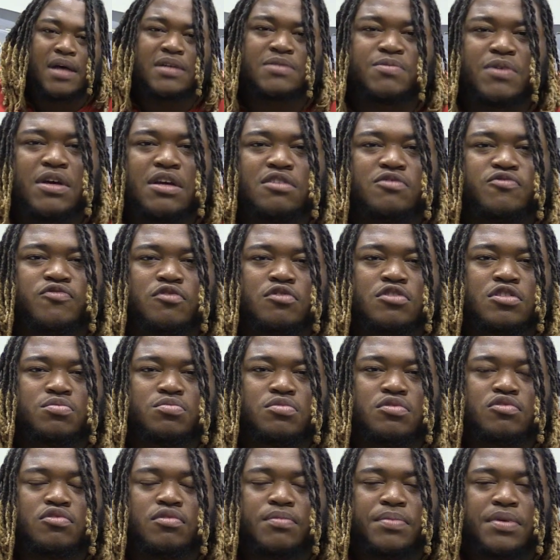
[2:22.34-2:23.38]
My sports
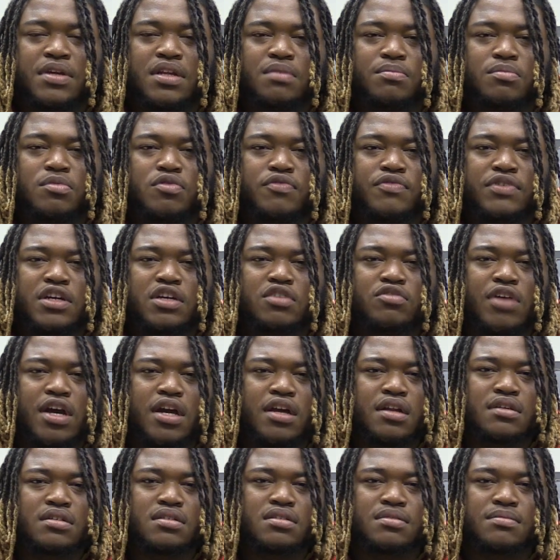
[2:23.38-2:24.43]
movie would be the movie
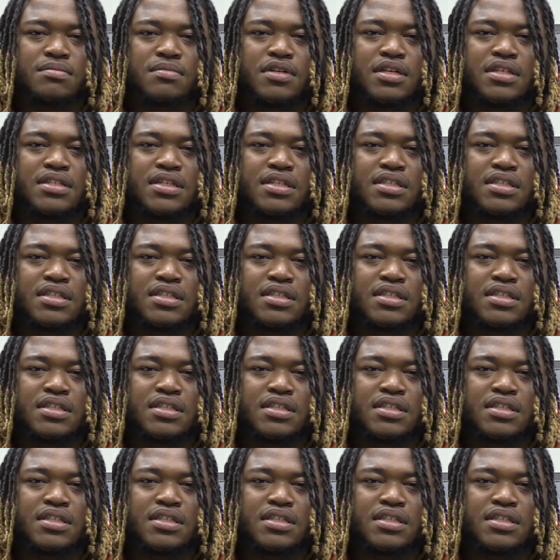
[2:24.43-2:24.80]
Greater because